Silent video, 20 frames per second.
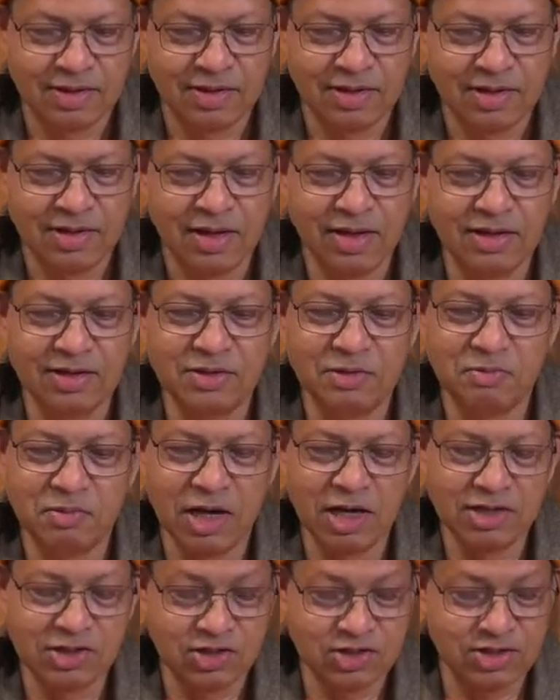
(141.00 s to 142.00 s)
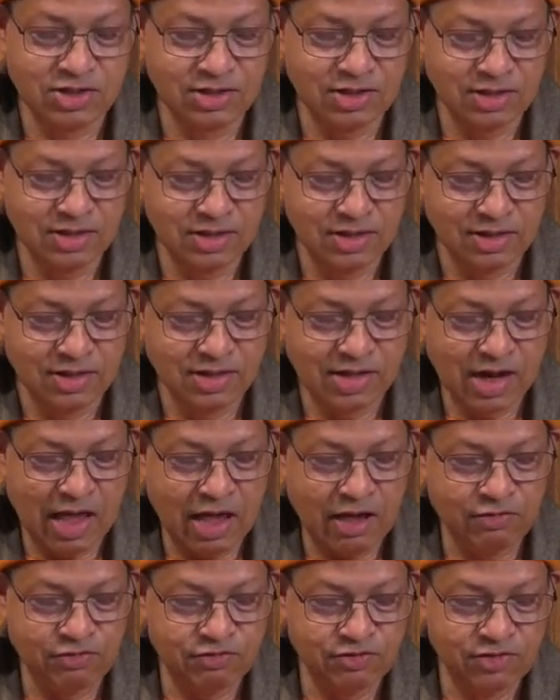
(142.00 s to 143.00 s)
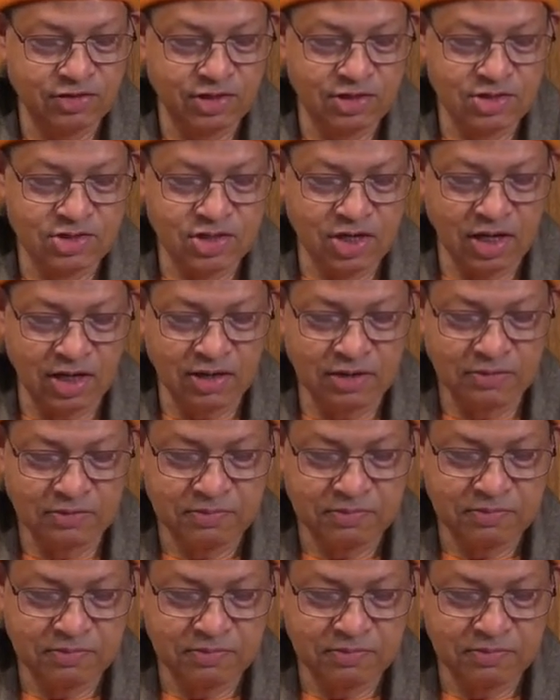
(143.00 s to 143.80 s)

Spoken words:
And the master laughed. He's saying,